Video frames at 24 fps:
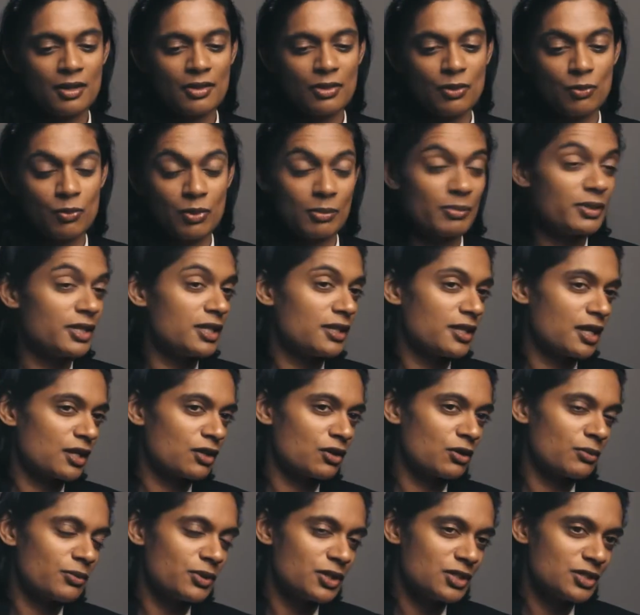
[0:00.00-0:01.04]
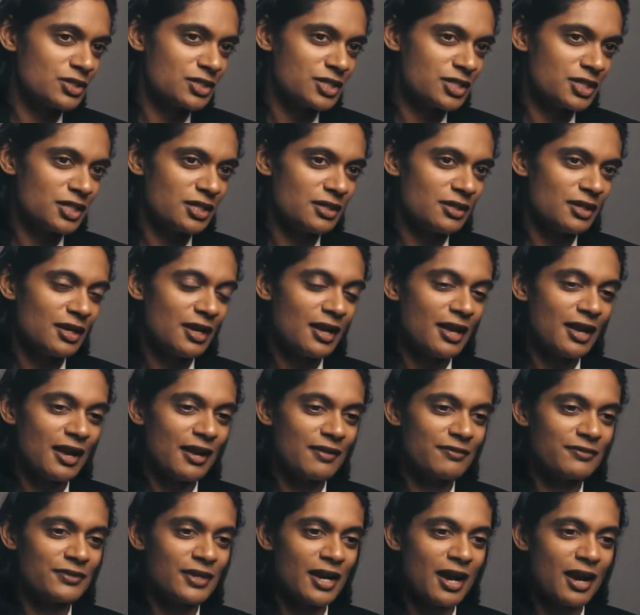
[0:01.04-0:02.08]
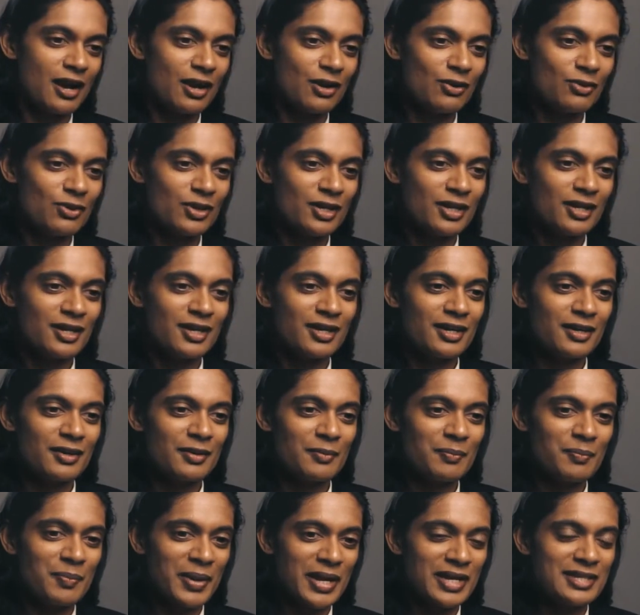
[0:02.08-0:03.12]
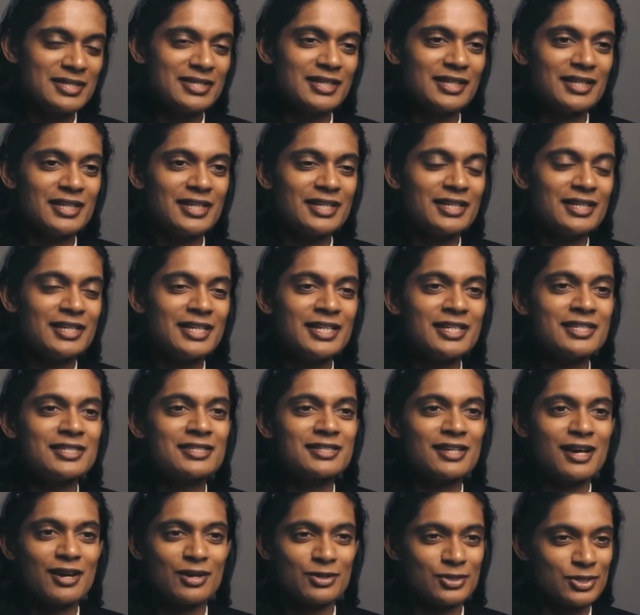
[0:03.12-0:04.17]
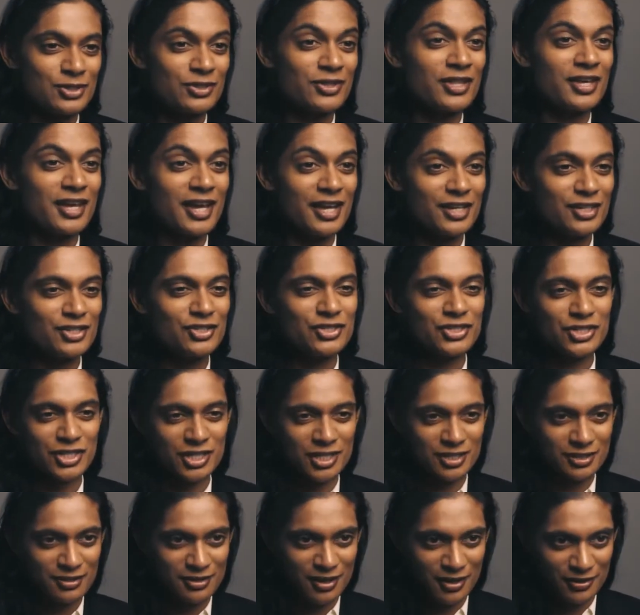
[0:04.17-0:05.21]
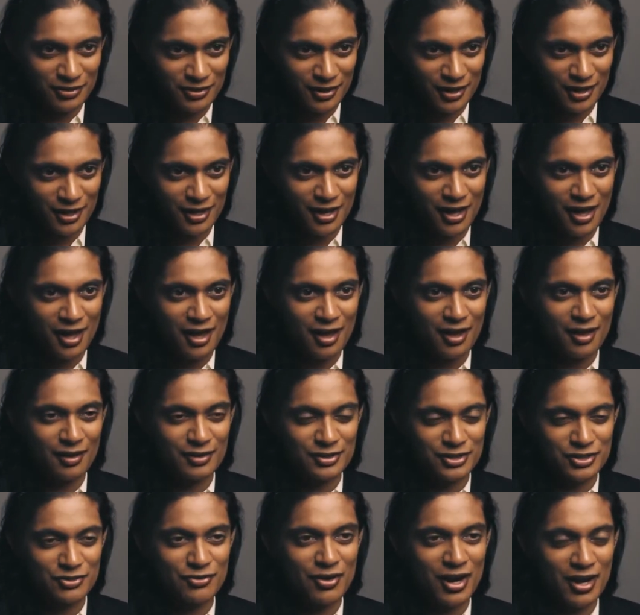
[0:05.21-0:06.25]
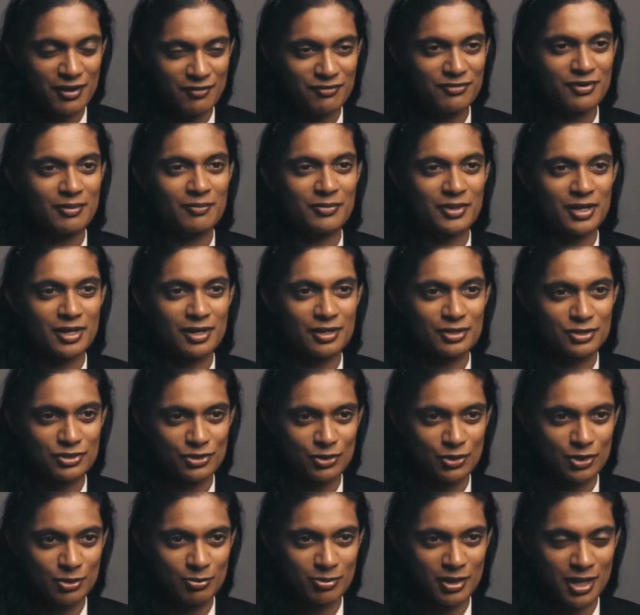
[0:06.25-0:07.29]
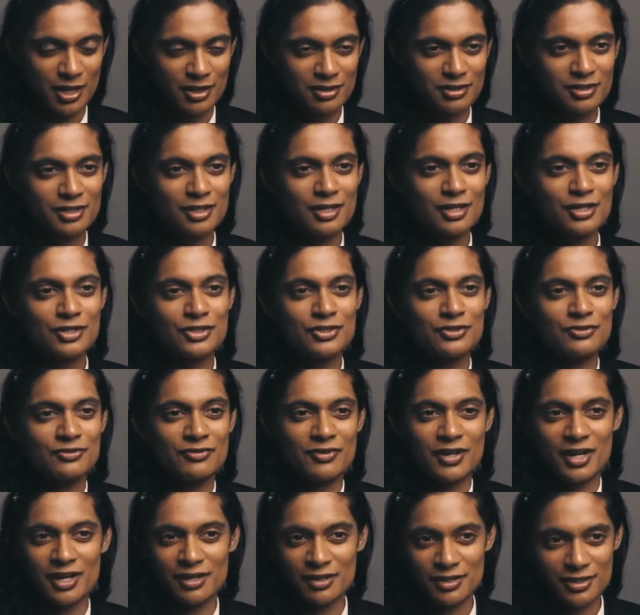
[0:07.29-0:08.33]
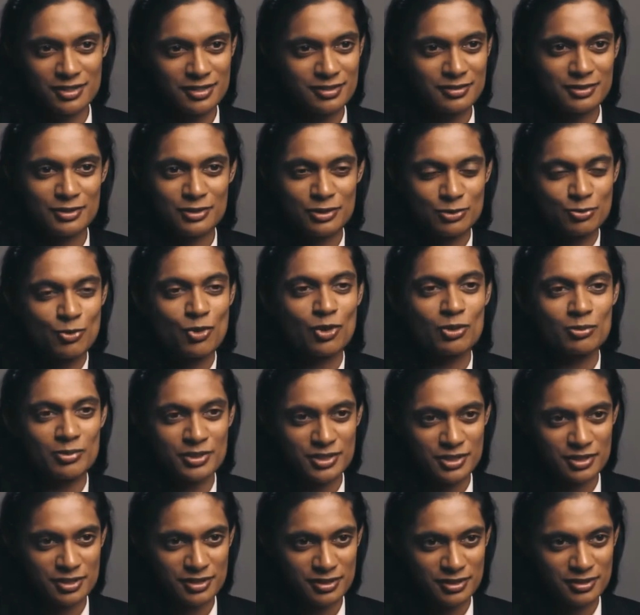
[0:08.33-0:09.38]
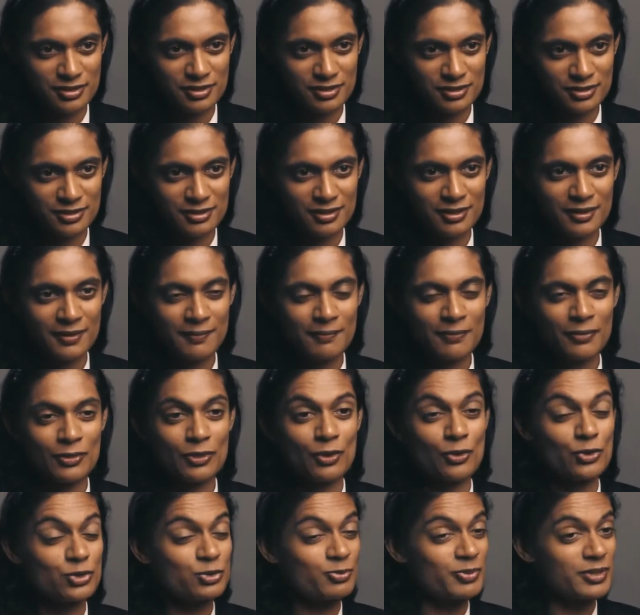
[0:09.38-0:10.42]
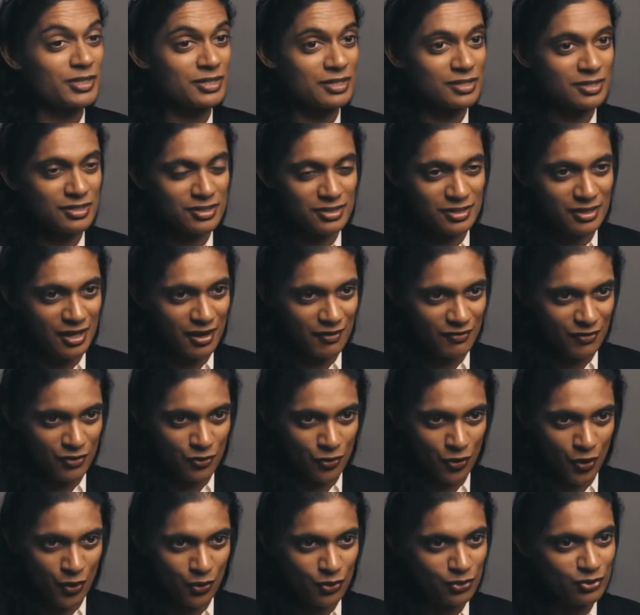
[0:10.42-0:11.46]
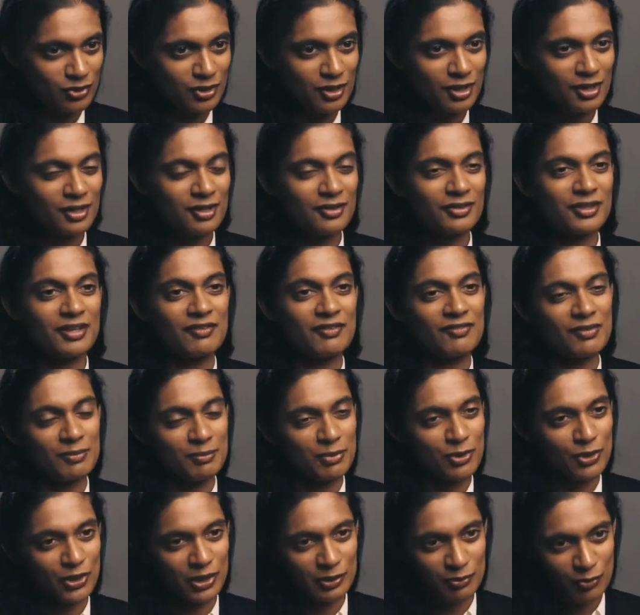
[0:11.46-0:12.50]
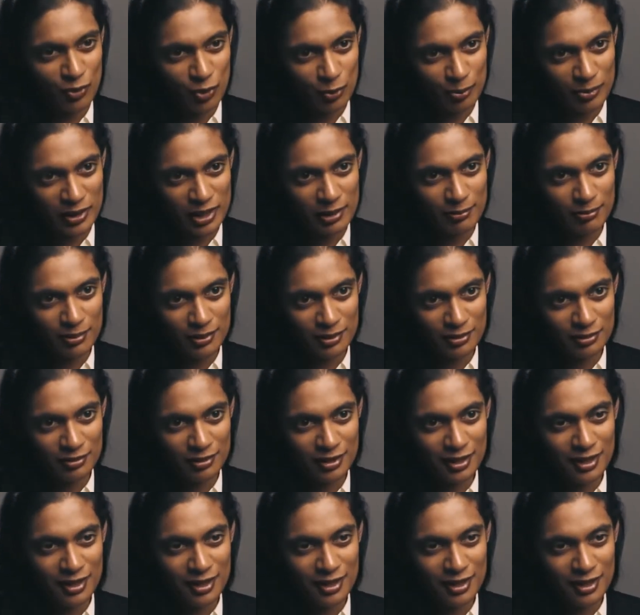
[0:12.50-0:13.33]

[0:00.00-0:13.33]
The women in that community have now basically leased out the energy that they derive from their solar plant to various small businesses. Those businesses have grown, they've employed more people,